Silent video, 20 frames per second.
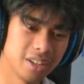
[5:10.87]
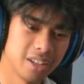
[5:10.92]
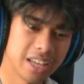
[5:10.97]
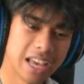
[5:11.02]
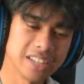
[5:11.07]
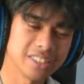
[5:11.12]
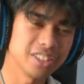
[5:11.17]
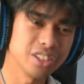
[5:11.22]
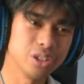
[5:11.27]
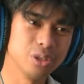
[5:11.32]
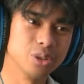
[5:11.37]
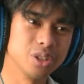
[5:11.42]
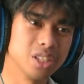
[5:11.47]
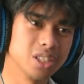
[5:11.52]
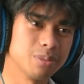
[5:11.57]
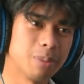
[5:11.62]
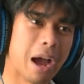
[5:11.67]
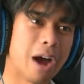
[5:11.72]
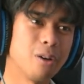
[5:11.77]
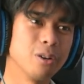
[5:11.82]
he hasn't used
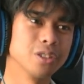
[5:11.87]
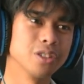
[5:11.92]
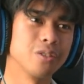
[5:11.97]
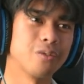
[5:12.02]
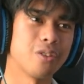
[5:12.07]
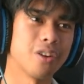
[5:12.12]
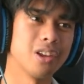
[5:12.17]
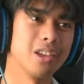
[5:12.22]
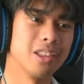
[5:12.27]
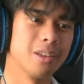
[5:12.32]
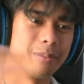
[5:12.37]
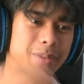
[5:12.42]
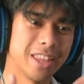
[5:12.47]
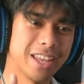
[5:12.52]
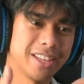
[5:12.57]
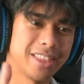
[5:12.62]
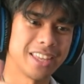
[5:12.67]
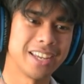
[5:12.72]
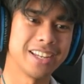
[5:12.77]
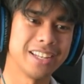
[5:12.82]
his powers in front of them and
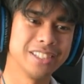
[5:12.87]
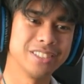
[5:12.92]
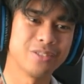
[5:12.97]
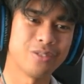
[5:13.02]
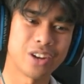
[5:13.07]
they think he's